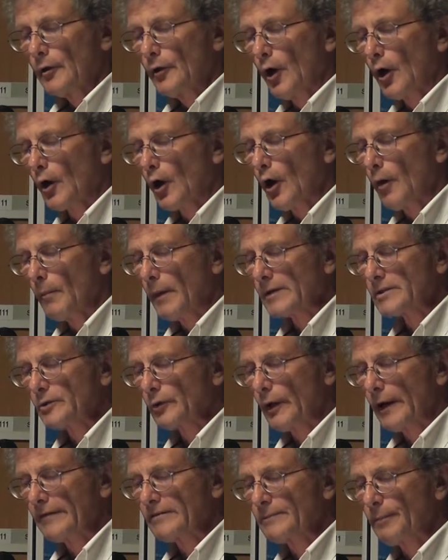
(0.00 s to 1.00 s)
Not all
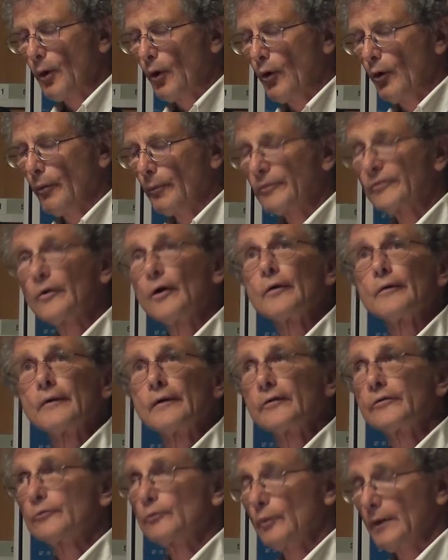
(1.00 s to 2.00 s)
Musgrave's poems are
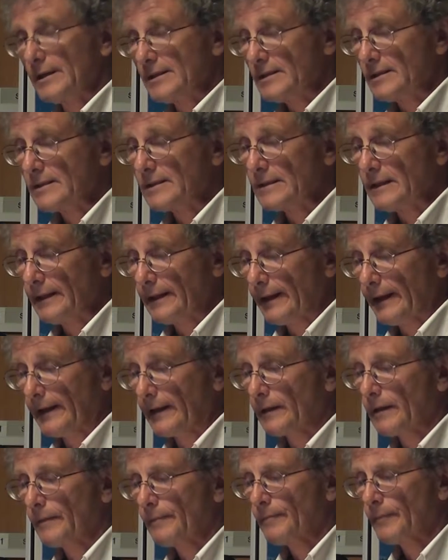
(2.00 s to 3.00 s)
this
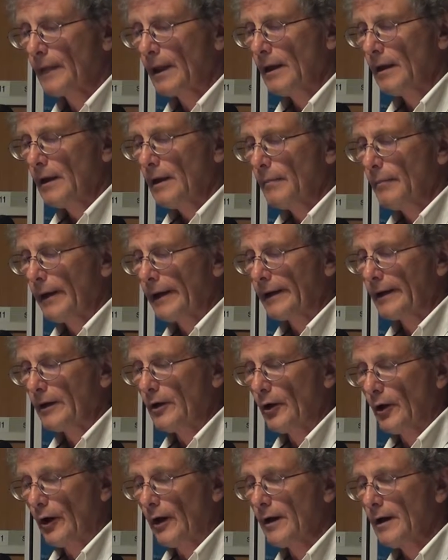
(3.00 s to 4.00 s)
wrist-slitting, but
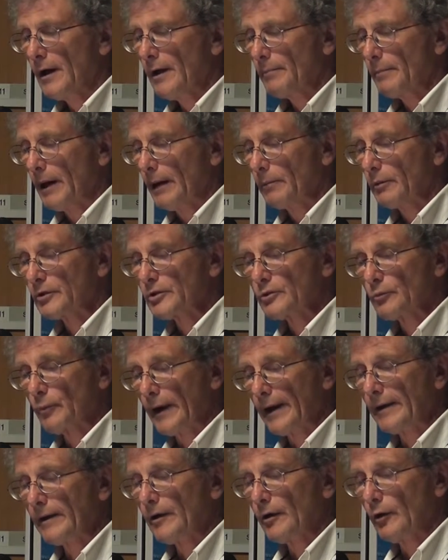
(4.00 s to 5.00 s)
in her published
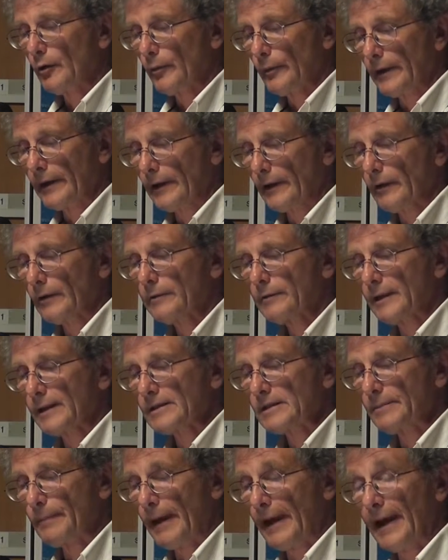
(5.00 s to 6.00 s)
writing career
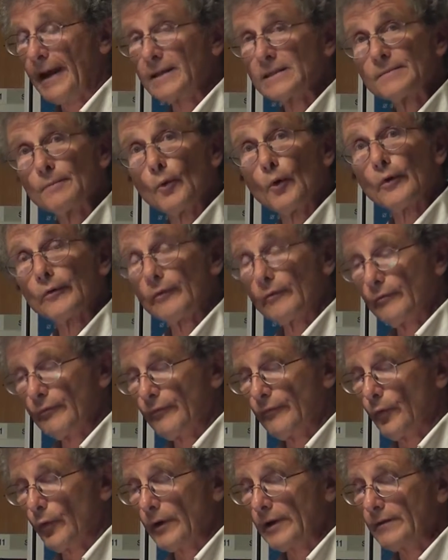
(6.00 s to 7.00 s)
that spans more than
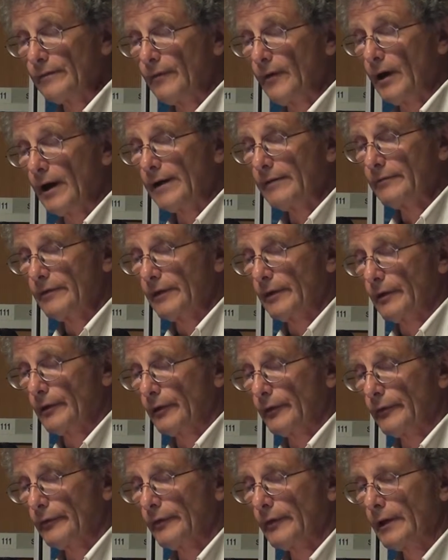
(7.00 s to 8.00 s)
45
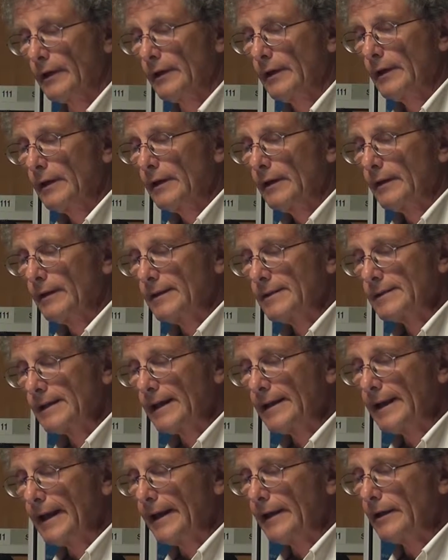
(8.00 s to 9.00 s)
years, this
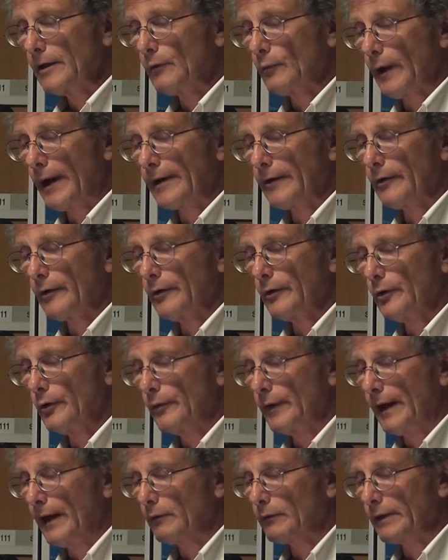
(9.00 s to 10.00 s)
Canadian writer,
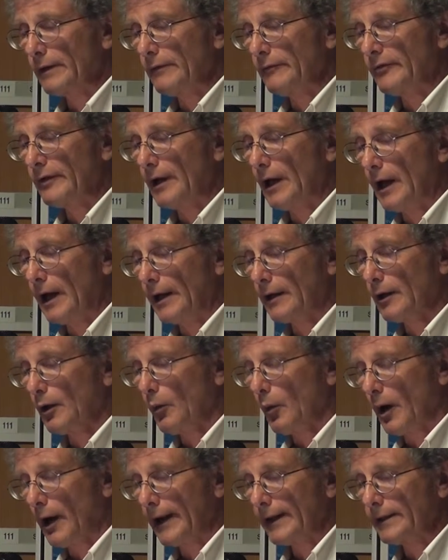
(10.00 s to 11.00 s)
who now lives in
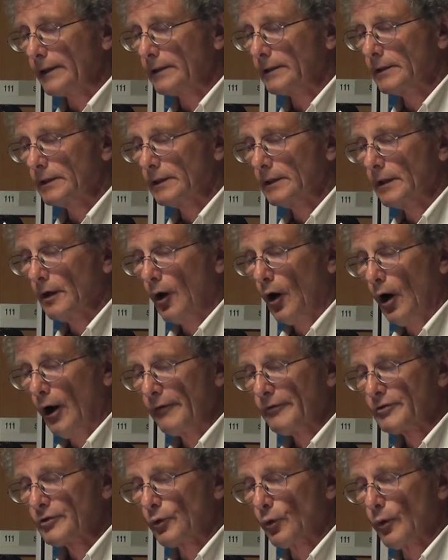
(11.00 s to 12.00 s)
Haida Gwaii,
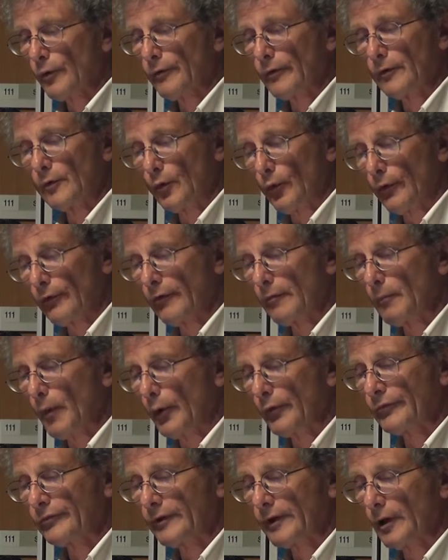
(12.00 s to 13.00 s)
offshore the
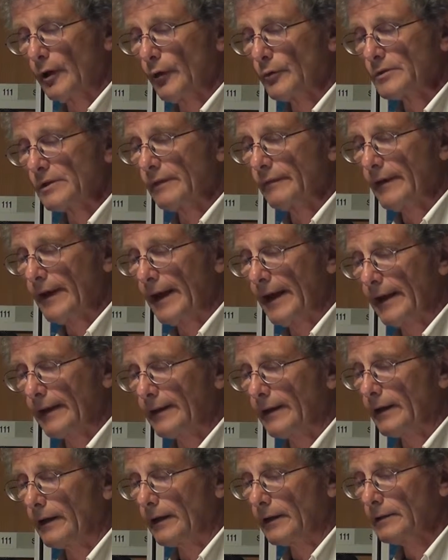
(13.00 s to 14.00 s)
northernmost seacoast of
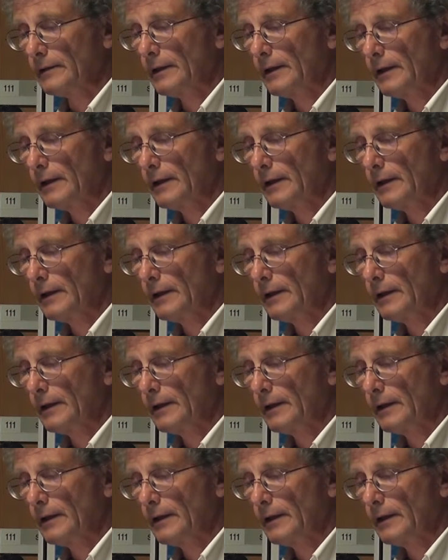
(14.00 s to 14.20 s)
Canada,